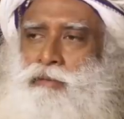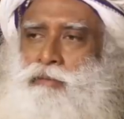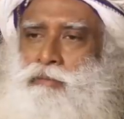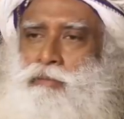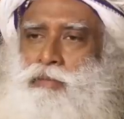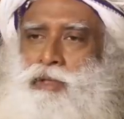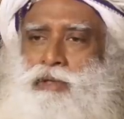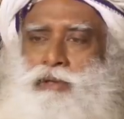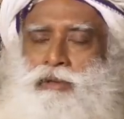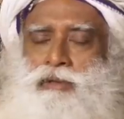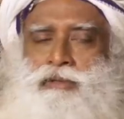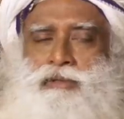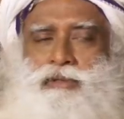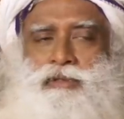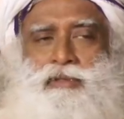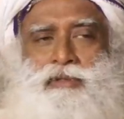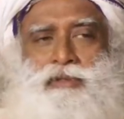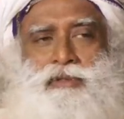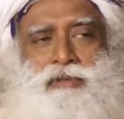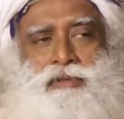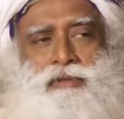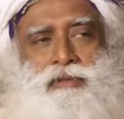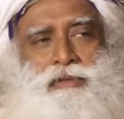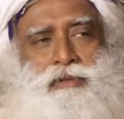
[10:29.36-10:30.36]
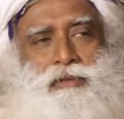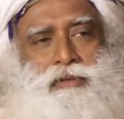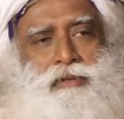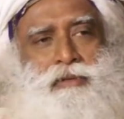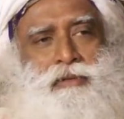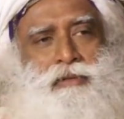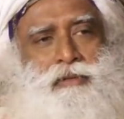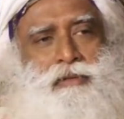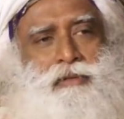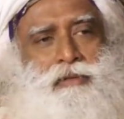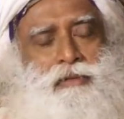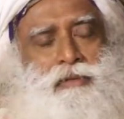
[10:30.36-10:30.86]
Because
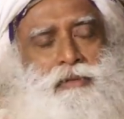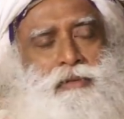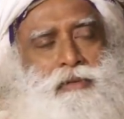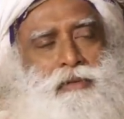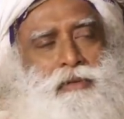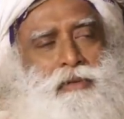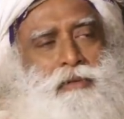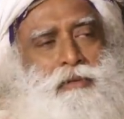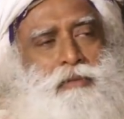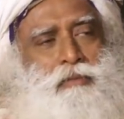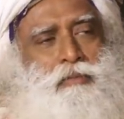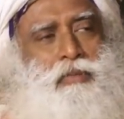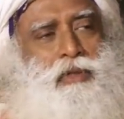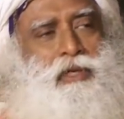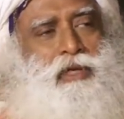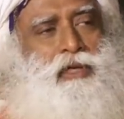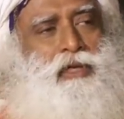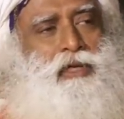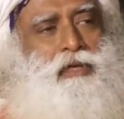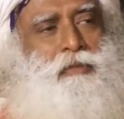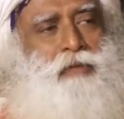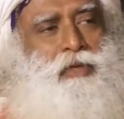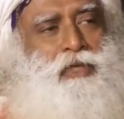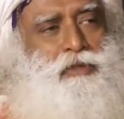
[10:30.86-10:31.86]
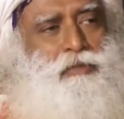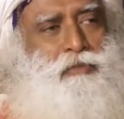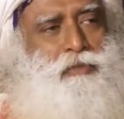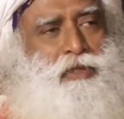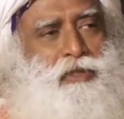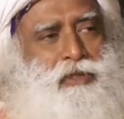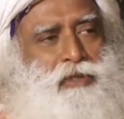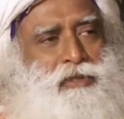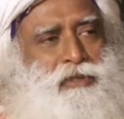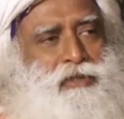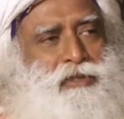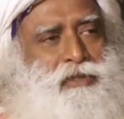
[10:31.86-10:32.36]
pilgrimage
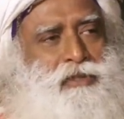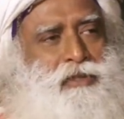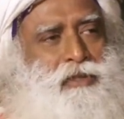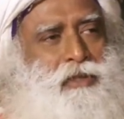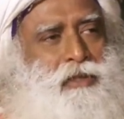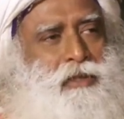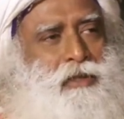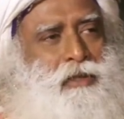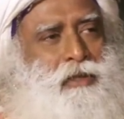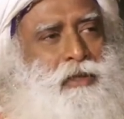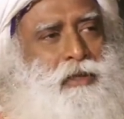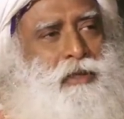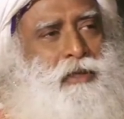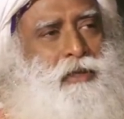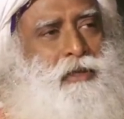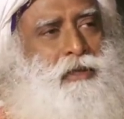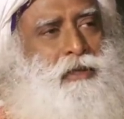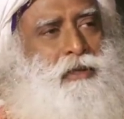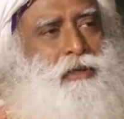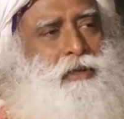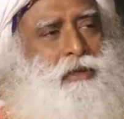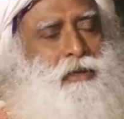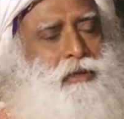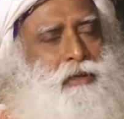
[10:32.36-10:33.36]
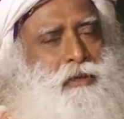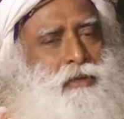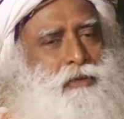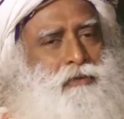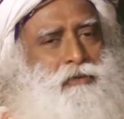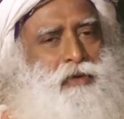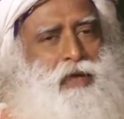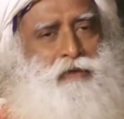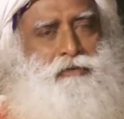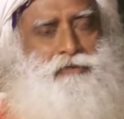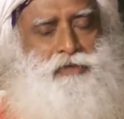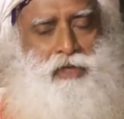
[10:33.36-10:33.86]
means
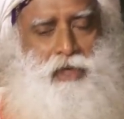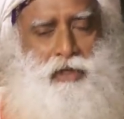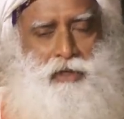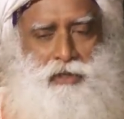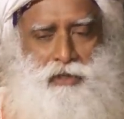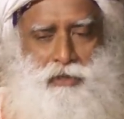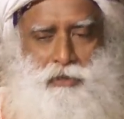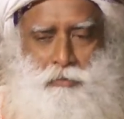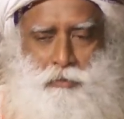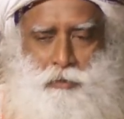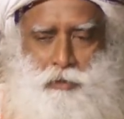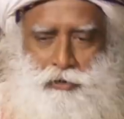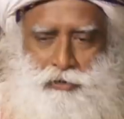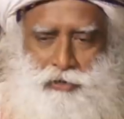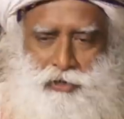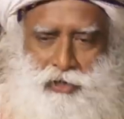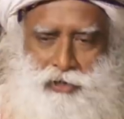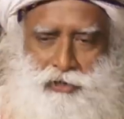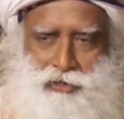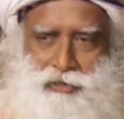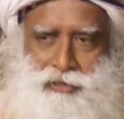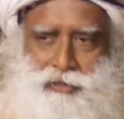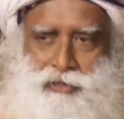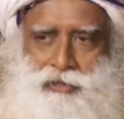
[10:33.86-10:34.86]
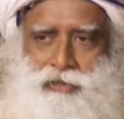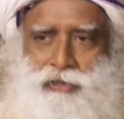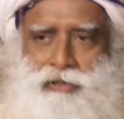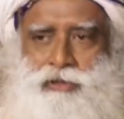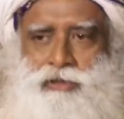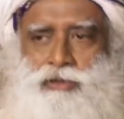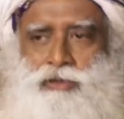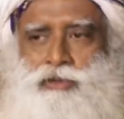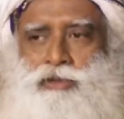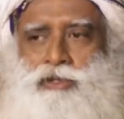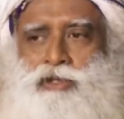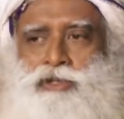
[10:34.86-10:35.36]
we have started the process
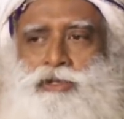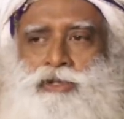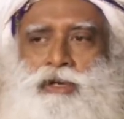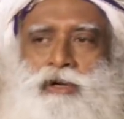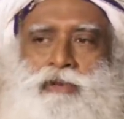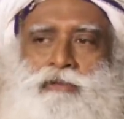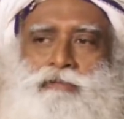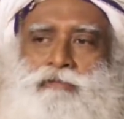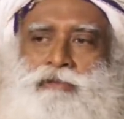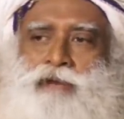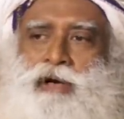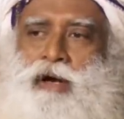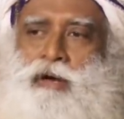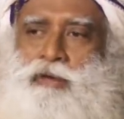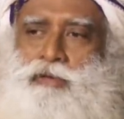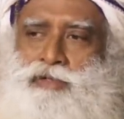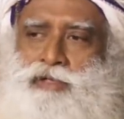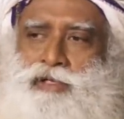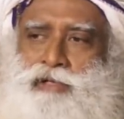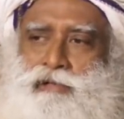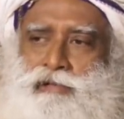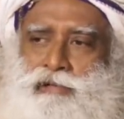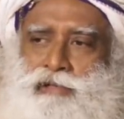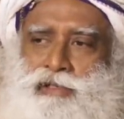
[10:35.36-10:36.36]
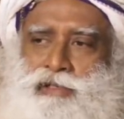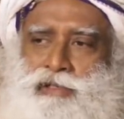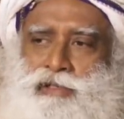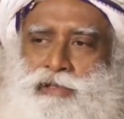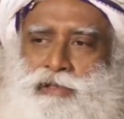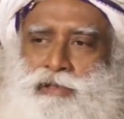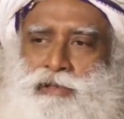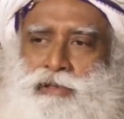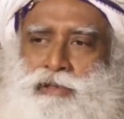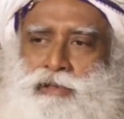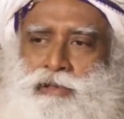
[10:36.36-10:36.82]
to dissolve ourselves